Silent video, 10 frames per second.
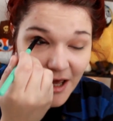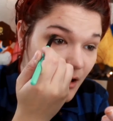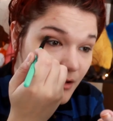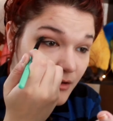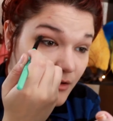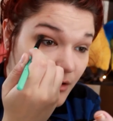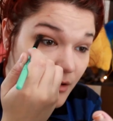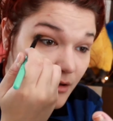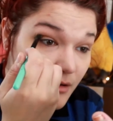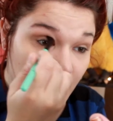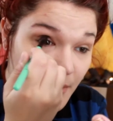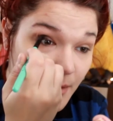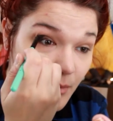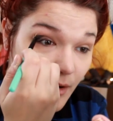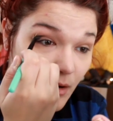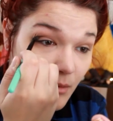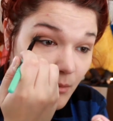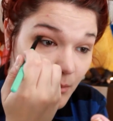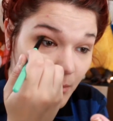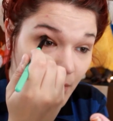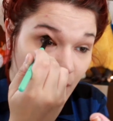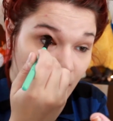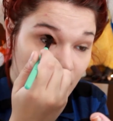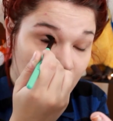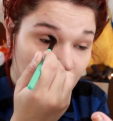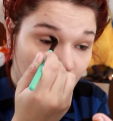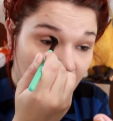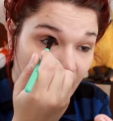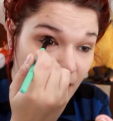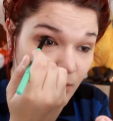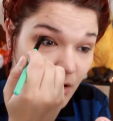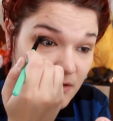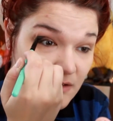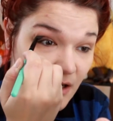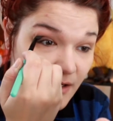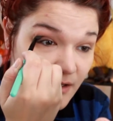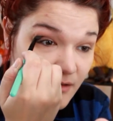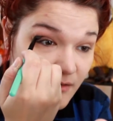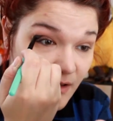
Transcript: under my brow bone, no, my eyeball socket.